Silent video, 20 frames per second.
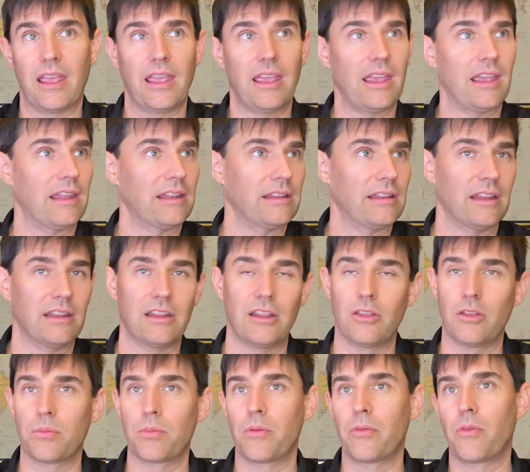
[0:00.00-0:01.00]
and it
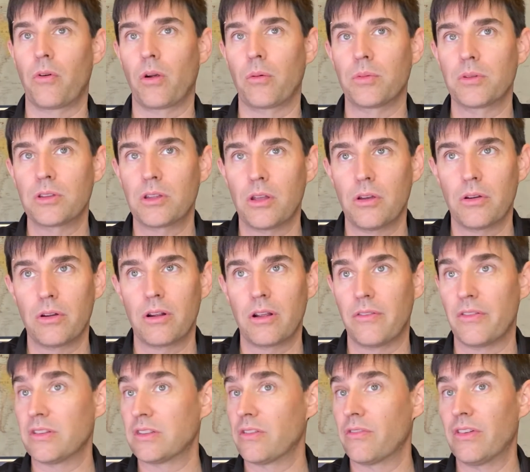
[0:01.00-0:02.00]
either performs slower. If
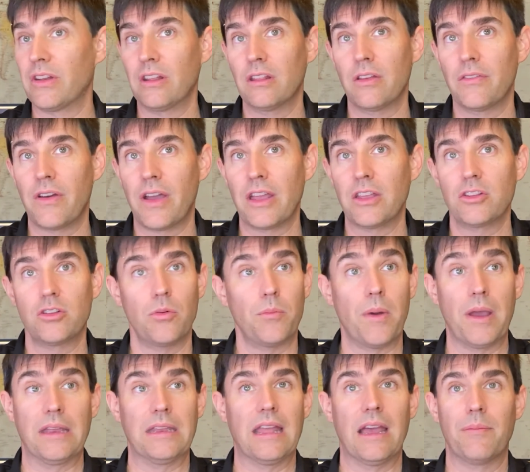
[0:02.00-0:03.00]
it's a video device, you
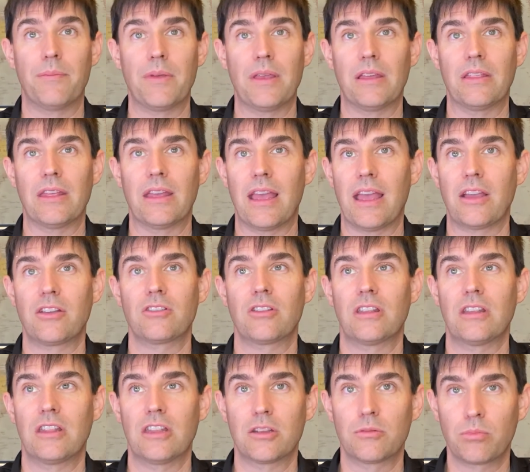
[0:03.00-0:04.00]
might not be able to
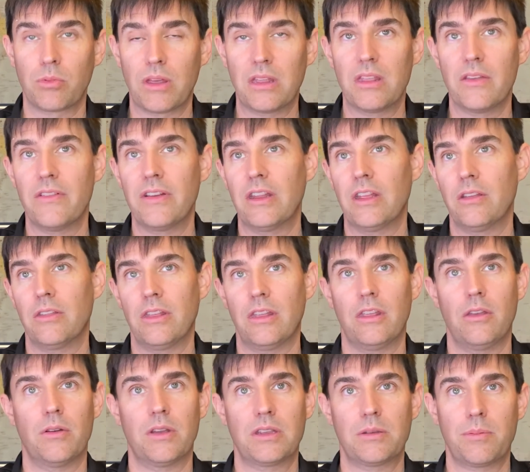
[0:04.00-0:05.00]
actually display the video that
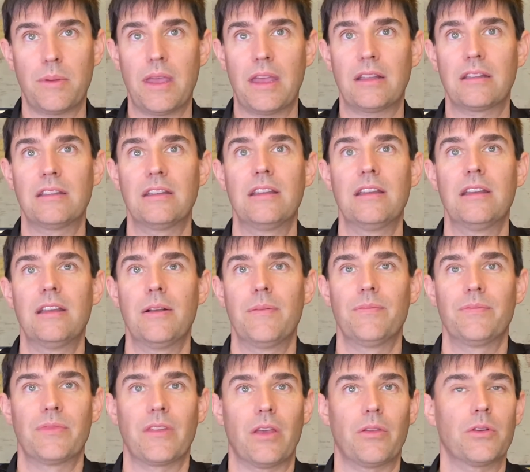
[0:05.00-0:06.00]
you expect.
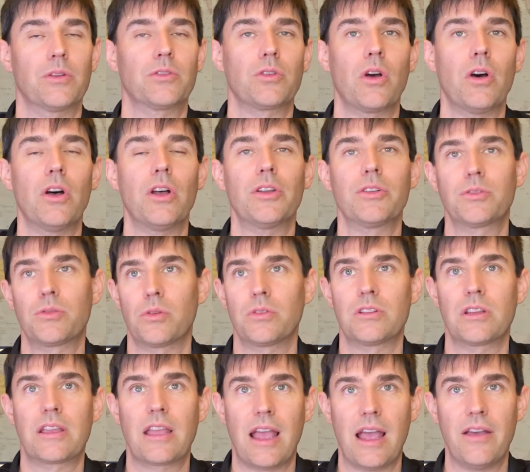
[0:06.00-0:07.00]
There's all sorts
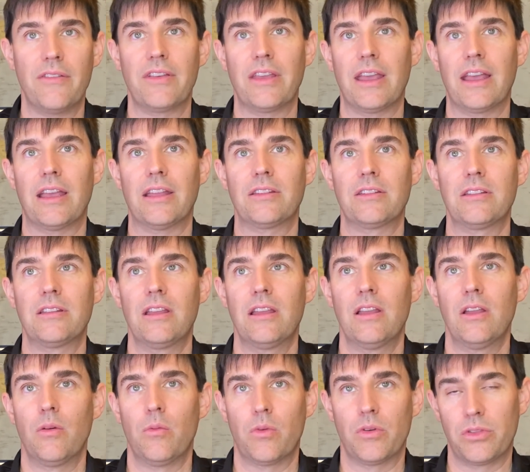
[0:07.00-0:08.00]
of caveats
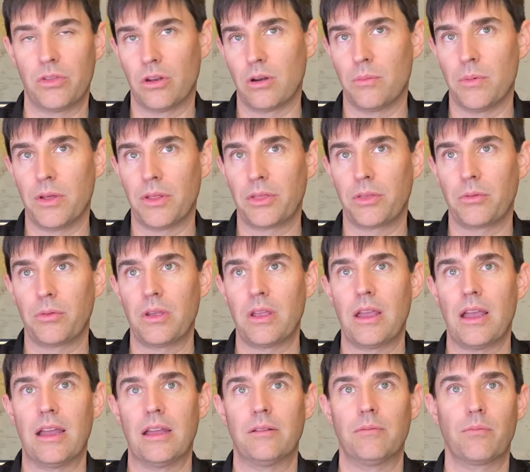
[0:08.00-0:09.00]
with Thunderbolt 3
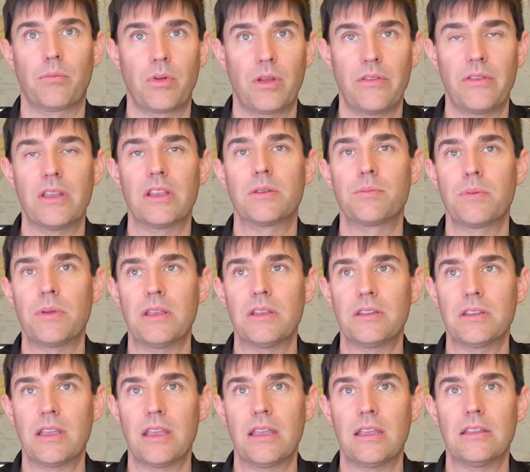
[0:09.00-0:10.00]
on previous
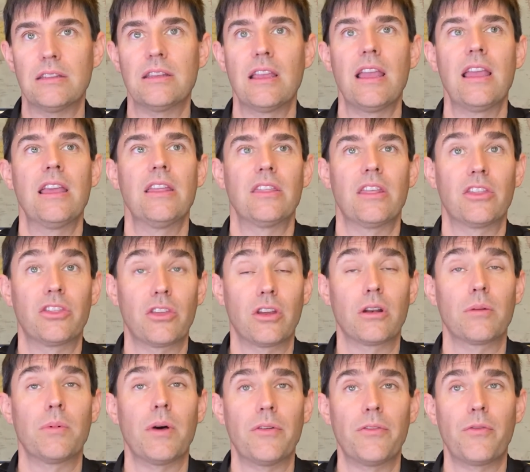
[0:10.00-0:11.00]
PCs that
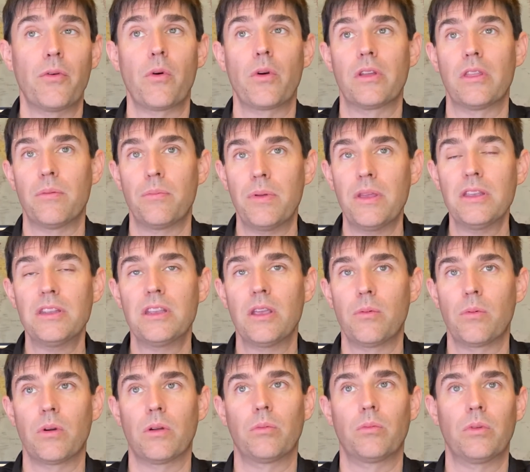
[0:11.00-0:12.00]
Thunderbolt 4 in the PC
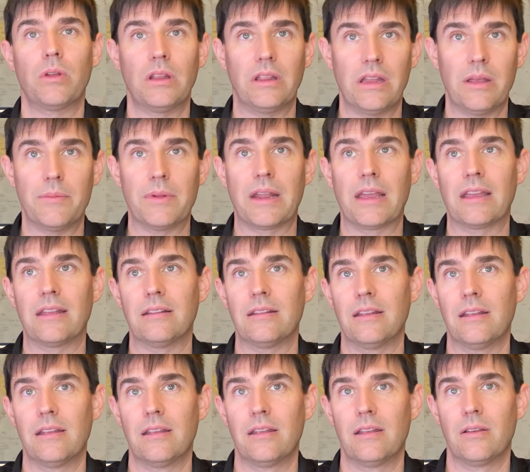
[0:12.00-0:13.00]
world will eliminate.
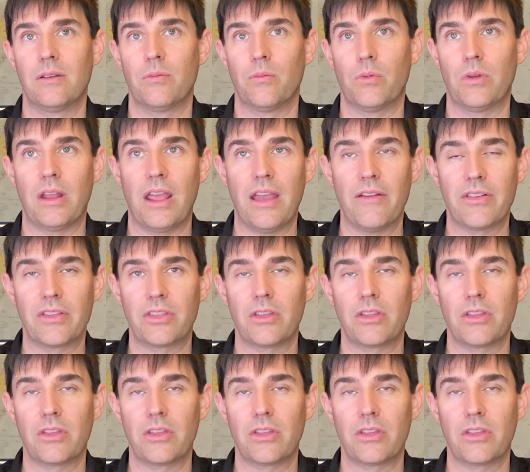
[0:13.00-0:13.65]
When you have a